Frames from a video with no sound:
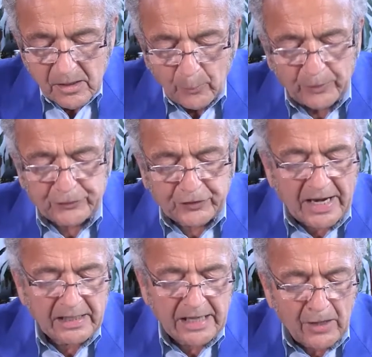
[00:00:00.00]
we're
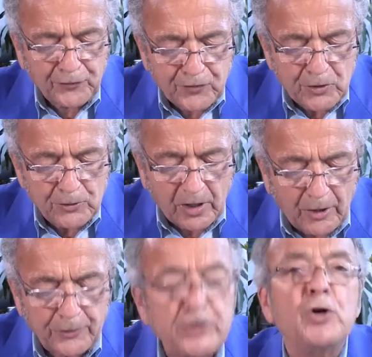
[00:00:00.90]
saying F you to
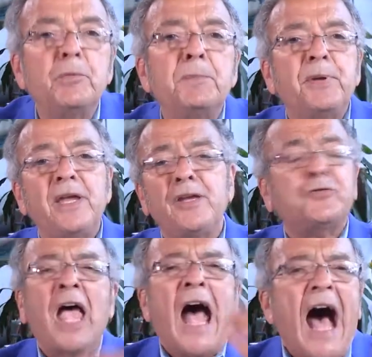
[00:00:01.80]
other human
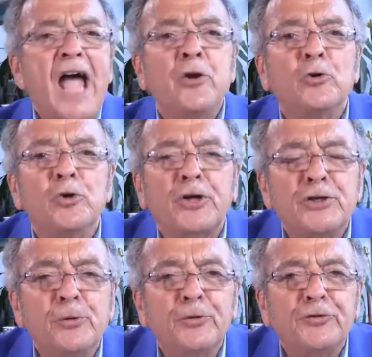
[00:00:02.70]
beings? I don't look at
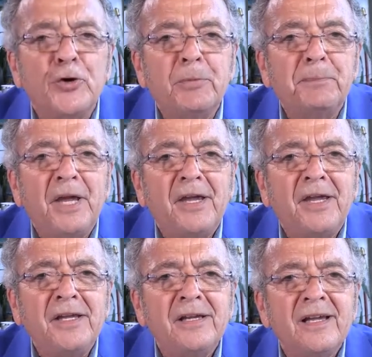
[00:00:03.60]
you as a human
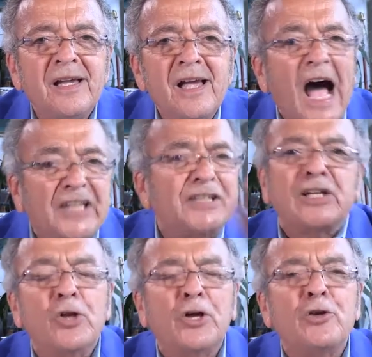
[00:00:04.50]
being. I think
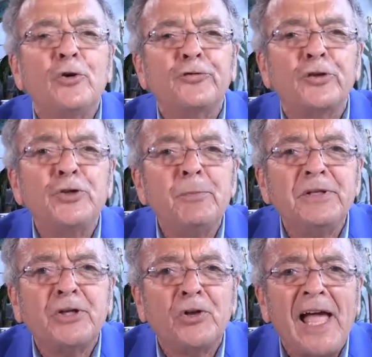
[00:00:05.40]
I look at you as a
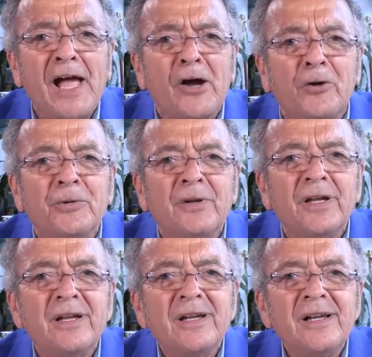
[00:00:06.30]
human clown,
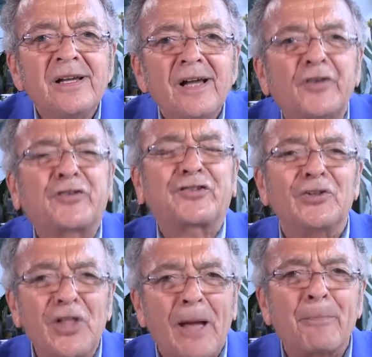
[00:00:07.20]
a
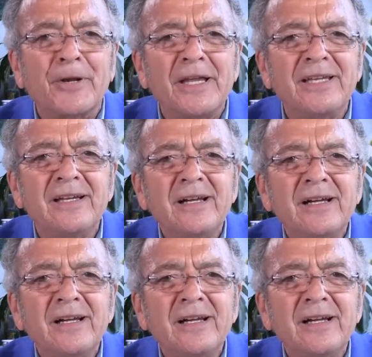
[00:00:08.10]
celebrity.